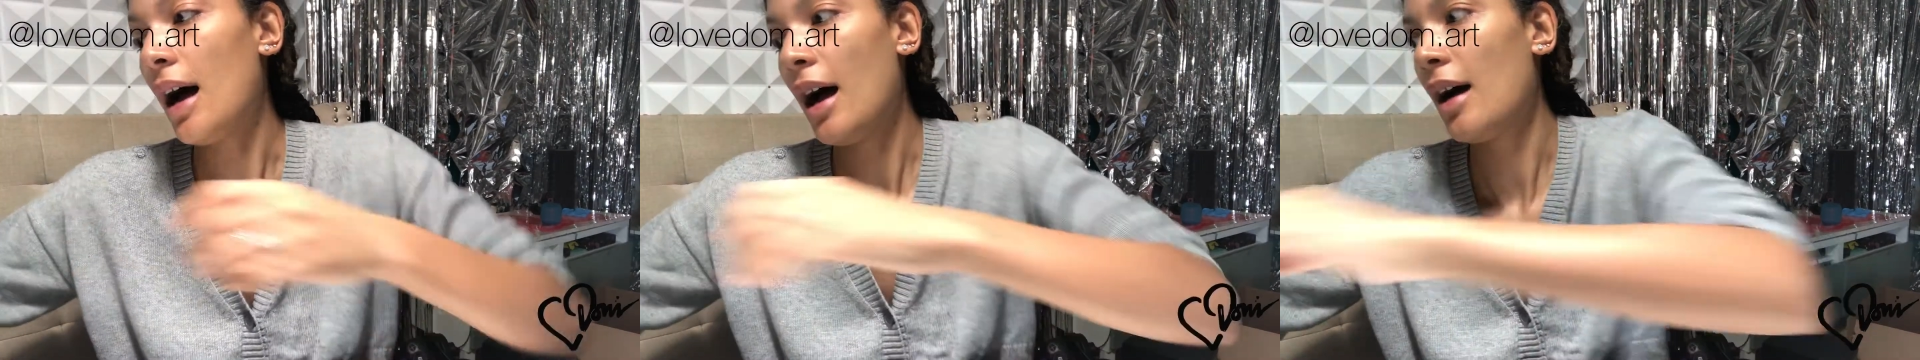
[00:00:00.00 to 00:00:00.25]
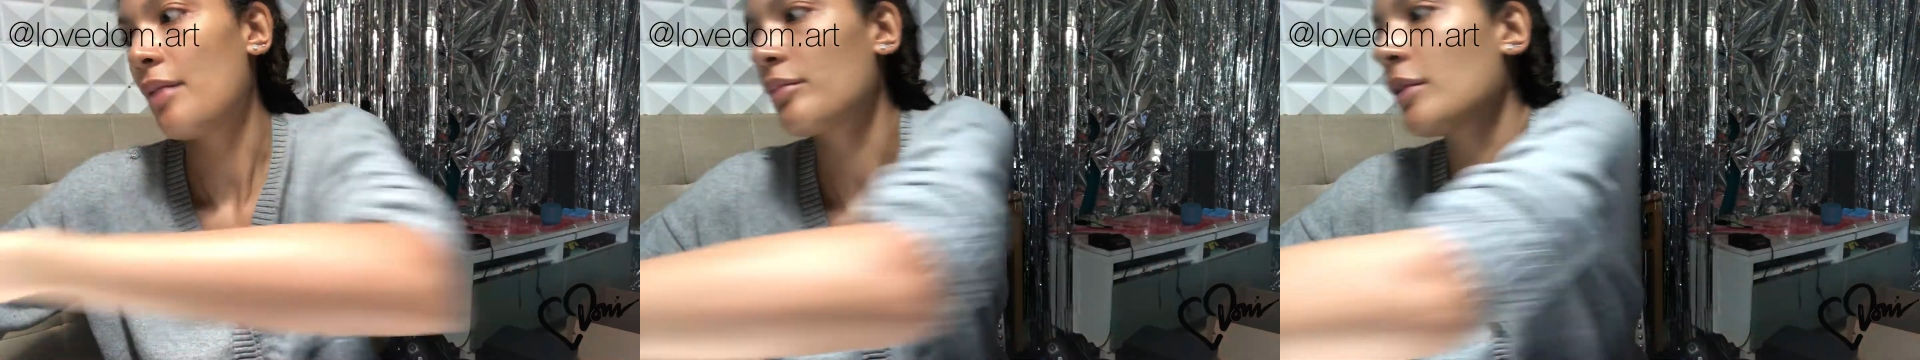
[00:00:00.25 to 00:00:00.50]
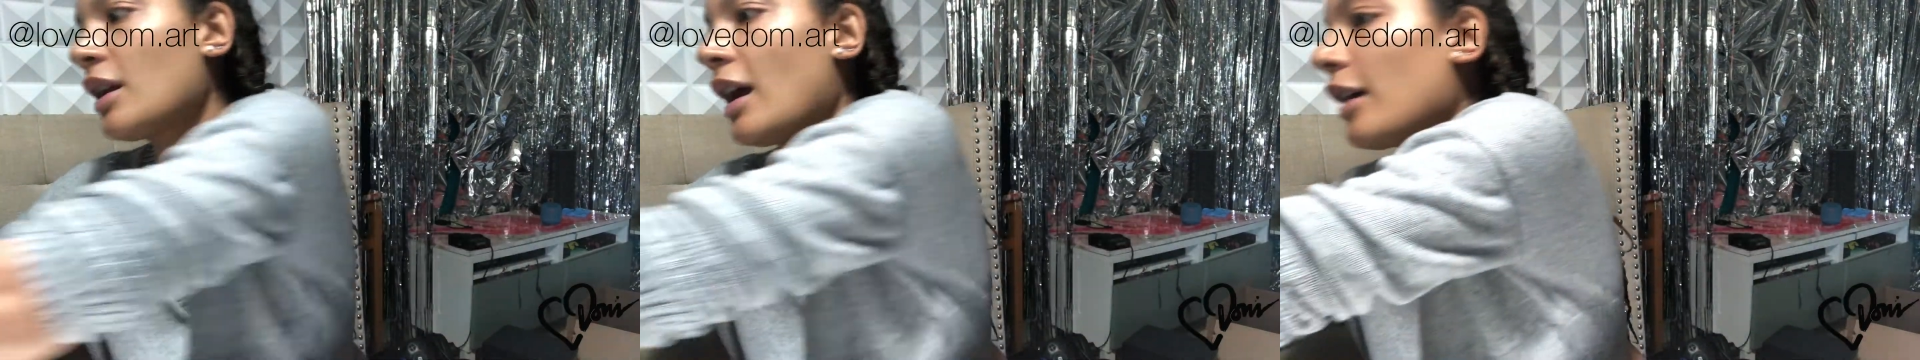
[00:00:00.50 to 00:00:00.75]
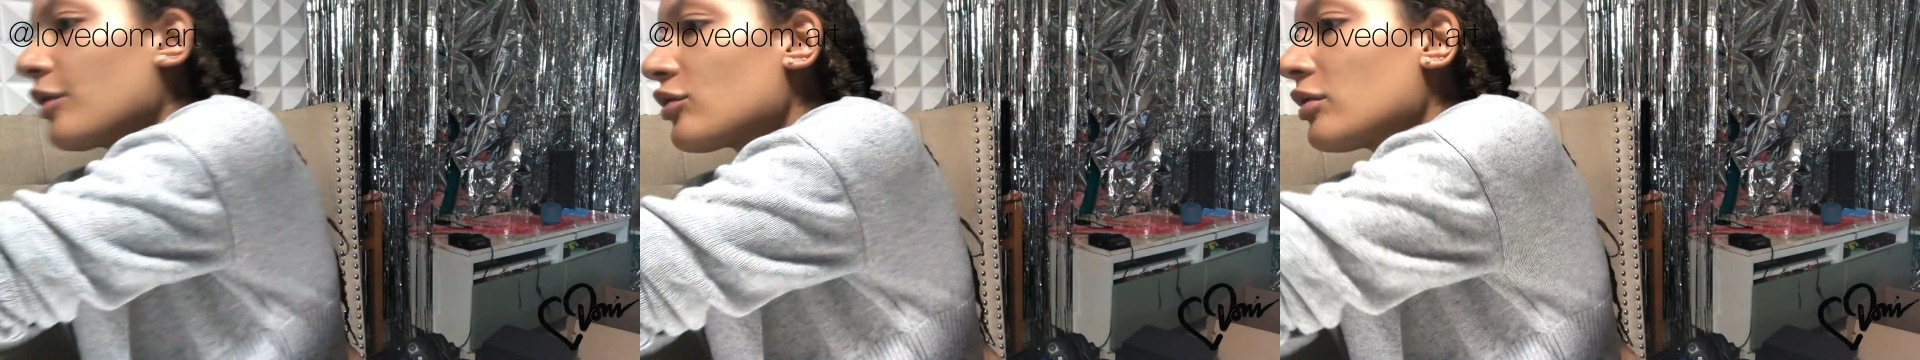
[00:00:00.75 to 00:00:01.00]
I'm gonna
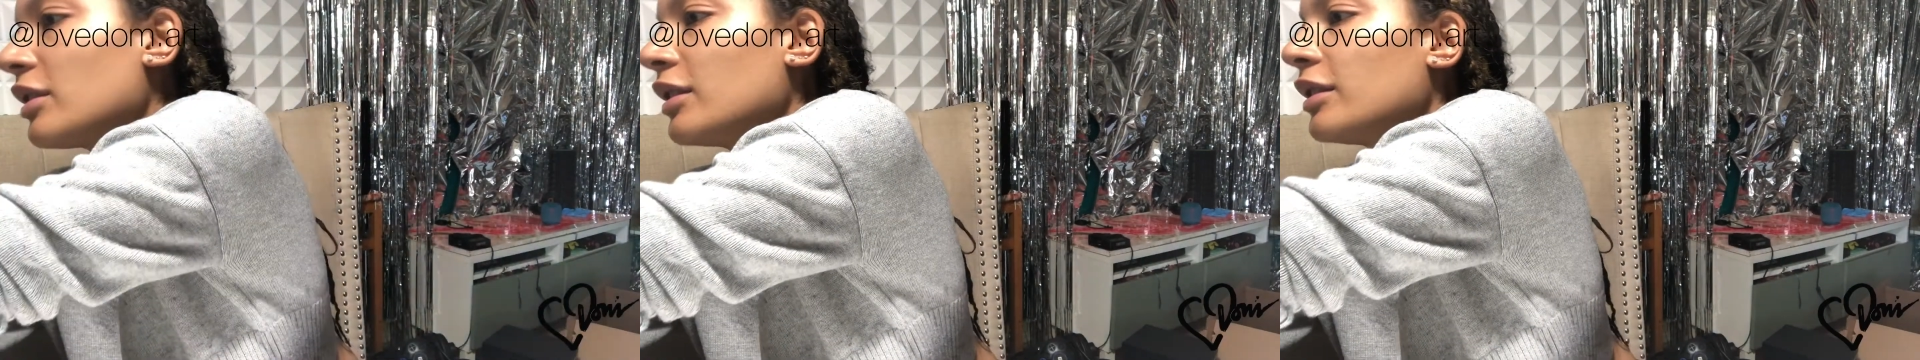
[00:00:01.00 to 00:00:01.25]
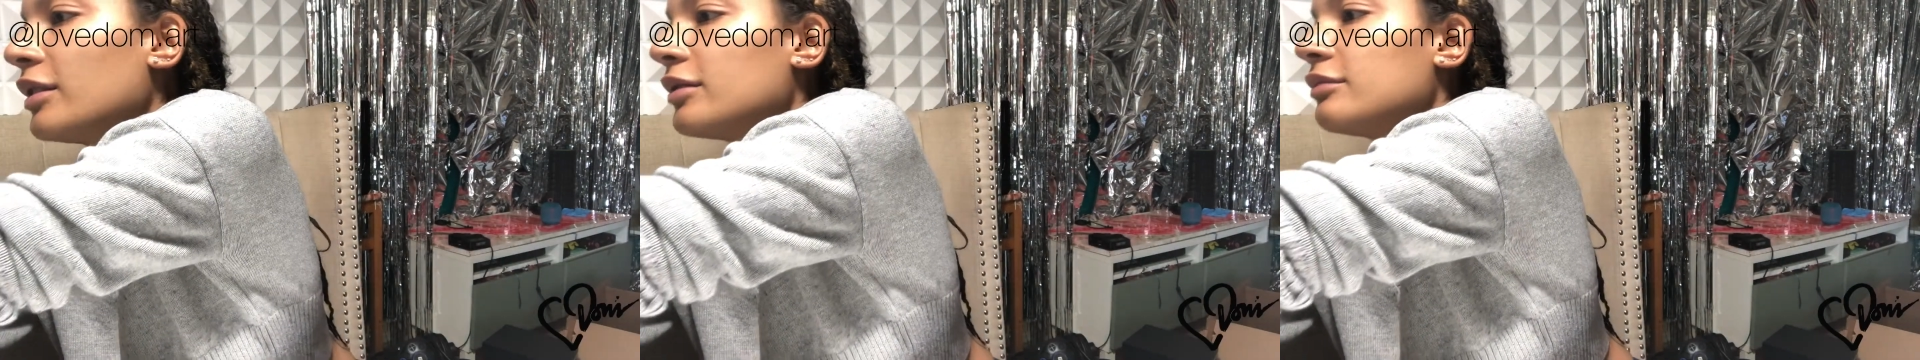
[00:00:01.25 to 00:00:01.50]
actually